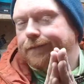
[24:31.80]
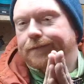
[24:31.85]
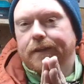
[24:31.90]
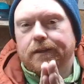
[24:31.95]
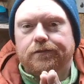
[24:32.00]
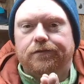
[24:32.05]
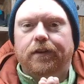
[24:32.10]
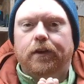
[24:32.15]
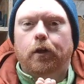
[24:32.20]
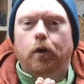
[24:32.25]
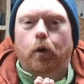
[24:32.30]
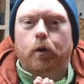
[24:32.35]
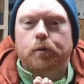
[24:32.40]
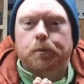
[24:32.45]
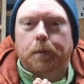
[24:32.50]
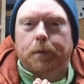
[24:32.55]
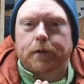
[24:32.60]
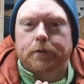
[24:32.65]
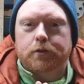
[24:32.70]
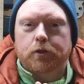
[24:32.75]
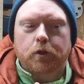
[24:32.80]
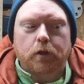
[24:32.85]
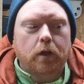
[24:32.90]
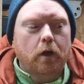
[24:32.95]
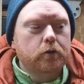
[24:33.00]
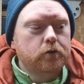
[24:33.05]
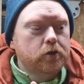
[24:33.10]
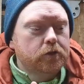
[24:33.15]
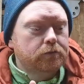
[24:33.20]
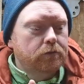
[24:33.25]
This video is probably too
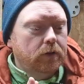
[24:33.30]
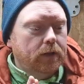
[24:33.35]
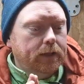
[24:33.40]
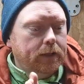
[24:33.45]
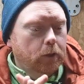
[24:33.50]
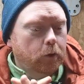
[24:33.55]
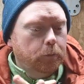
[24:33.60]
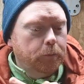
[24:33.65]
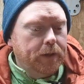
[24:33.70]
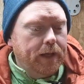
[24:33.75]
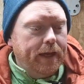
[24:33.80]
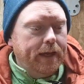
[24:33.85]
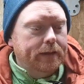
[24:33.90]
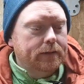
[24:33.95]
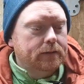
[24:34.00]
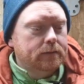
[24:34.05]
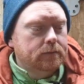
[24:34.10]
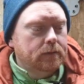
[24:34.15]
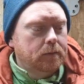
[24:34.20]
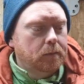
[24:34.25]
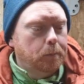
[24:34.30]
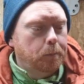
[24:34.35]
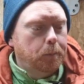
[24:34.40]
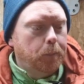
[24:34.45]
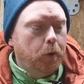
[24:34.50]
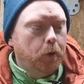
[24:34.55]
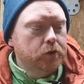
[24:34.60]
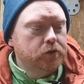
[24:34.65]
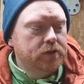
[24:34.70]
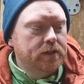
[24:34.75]
long just for a little update,
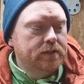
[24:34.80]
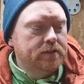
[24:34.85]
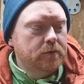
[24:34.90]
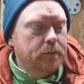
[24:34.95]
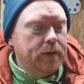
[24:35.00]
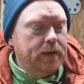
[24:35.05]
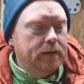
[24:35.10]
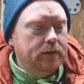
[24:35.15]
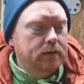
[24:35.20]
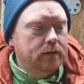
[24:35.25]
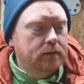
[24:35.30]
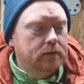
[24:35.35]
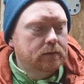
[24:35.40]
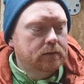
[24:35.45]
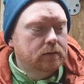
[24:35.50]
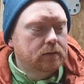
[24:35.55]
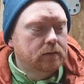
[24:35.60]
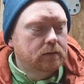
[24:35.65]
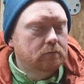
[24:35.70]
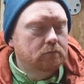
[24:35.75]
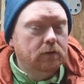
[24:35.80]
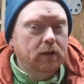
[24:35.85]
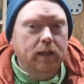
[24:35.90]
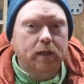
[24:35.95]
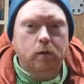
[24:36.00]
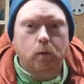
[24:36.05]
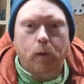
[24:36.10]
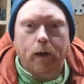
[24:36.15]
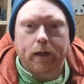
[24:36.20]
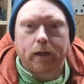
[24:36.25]
but since I've been really
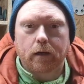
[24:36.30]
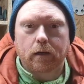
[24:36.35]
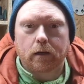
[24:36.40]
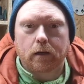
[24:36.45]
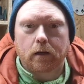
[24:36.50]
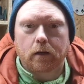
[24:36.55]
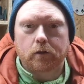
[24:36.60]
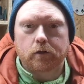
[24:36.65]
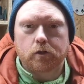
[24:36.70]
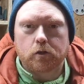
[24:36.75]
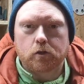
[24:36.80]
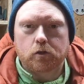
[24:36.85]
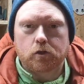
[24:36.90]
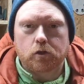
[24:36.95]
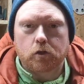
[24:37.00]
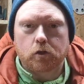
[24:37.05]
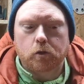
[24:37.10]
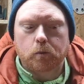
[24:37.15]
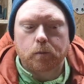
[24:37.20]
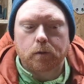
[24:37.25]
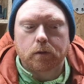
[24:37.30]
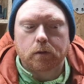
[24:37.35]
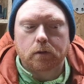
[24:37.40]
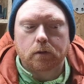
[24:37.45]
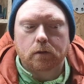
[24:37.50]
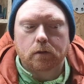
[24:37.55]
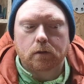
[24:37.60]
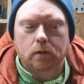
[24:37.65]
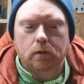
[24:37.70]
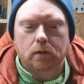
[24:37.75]
quiet on YouTube,
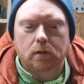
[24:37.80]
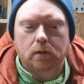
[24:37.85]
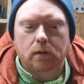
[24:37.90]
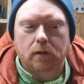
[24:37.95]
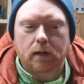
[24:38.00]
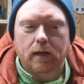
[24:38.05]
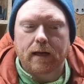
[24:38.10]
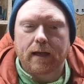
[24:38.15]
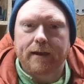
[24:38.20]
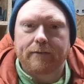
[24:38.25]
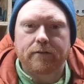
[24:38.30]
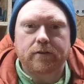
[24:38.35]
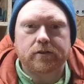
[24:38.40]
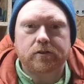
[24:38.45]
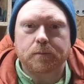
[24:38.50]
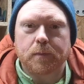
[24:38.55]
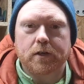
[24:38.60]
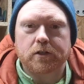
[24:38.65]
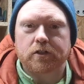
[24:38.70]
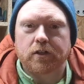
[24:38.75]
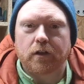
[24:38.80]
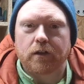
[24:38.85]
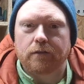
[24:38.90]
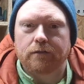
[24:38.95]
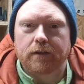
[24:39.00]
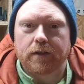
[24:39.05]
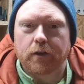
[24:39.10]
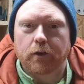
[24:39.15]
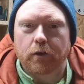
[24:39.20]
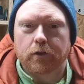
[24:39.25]
I never smashed out the
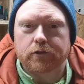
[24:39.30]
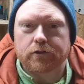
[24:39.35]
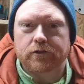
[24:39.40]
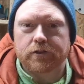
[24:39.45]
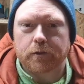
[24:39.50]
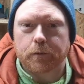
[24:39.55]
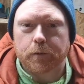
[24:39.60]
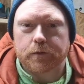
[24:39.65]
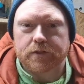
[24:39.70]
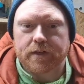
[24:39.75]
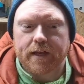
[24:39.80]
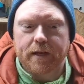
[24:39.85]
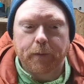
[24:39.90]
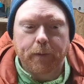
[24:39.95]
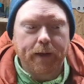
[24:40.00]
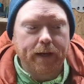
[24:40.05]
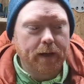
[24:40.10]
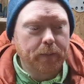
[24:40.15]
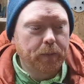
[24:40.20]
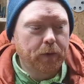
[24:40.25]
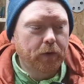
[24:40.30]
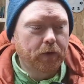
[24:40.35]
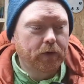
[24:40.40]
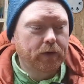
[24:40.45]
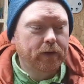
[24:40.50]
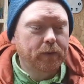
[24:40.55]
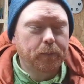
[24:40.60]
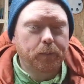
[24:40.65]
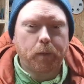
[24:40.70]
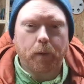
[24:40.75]
videos as it was anyway, but
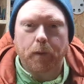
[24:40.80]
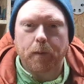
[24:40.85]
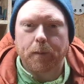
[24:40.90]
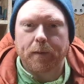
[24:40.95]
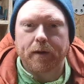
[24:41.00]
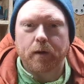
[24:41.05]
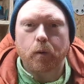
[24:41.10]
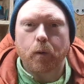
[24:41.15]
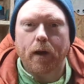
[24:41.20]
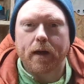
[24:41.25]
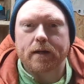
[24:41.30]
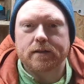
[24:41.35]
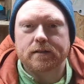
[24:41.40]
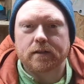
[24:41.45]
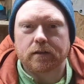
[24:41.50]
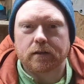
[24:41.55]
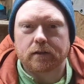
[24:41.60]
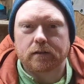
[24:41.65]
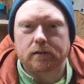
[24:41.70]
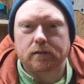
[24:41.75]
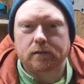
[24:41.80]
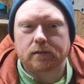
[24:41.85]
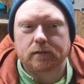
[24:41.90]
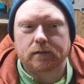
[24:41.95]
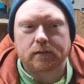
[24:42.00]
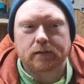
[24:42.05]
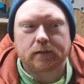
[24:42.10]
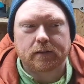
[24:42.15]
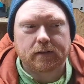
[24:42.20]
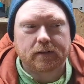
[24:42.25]
I've probably been quieter than
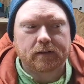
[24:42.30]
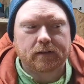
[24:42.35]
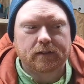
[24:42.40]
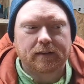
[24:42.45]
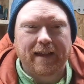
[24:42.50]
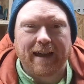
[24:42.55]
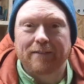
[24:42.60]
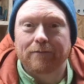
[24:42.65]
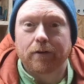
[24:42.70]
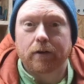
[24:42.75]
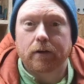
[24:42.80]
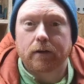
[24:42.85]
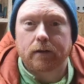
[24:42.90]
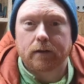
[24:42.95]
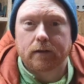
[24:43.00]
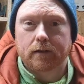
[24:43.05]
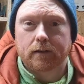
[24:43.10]
ever